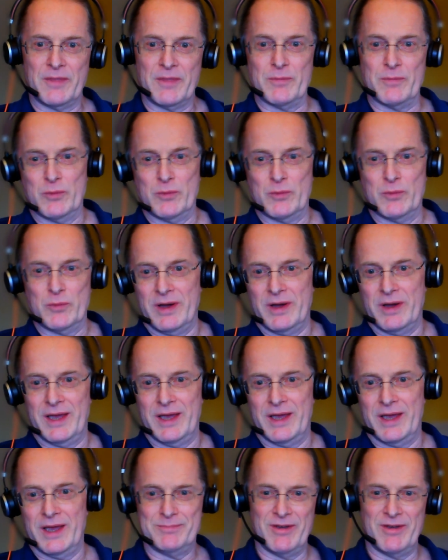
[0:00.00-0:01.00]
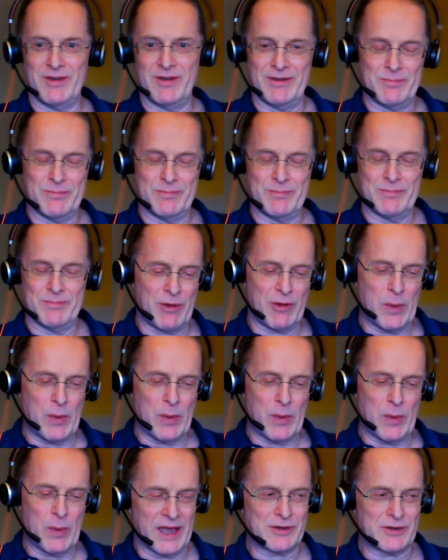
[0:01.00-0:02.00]
with my Merry Way
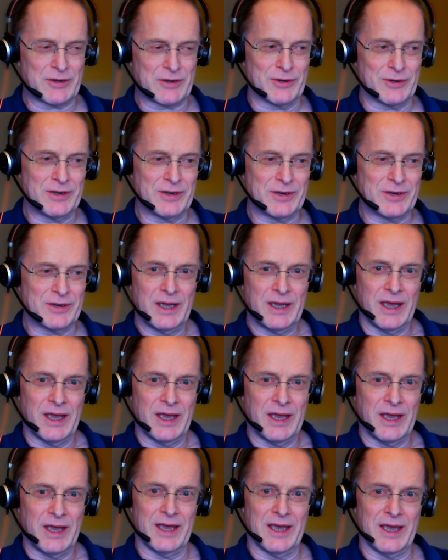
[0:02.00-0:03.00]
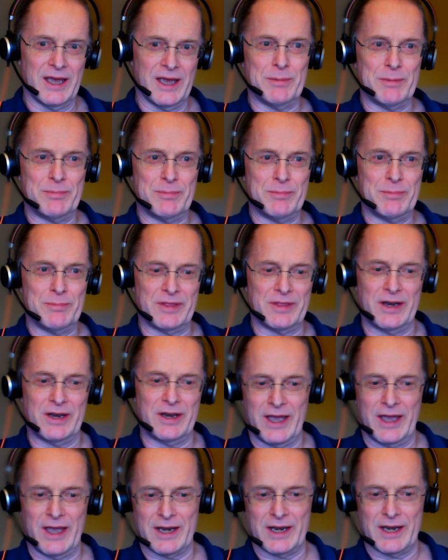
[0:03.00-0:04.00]
hat on, but then I
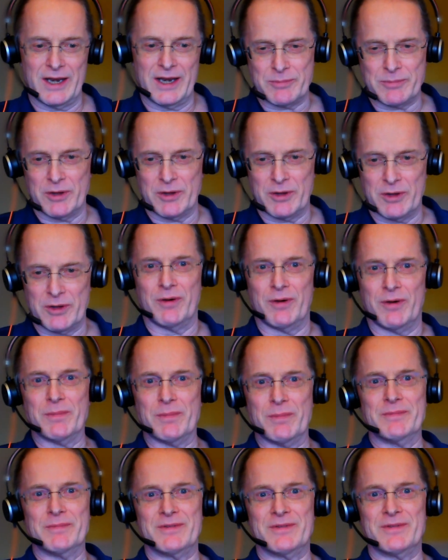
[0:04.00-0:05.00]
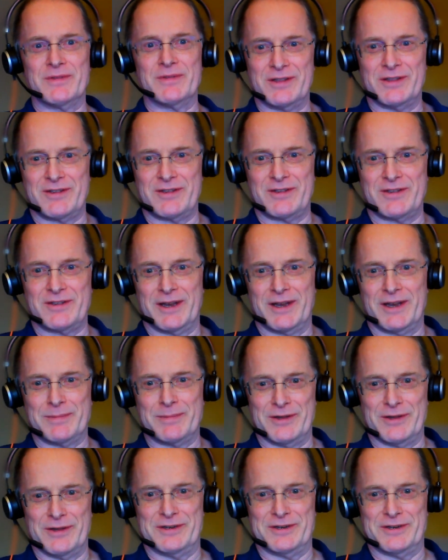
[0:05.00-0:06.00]
had laptop problems that soaked up a
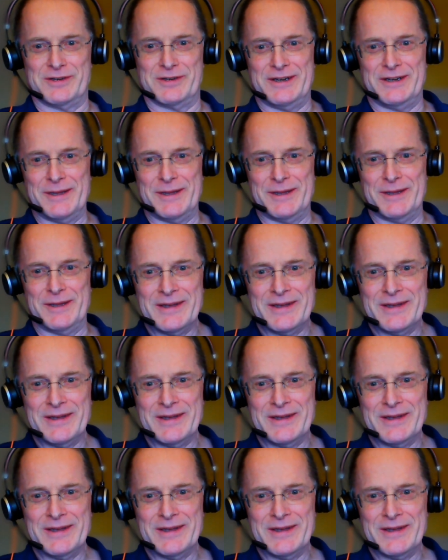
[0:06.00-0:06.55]
lot of time.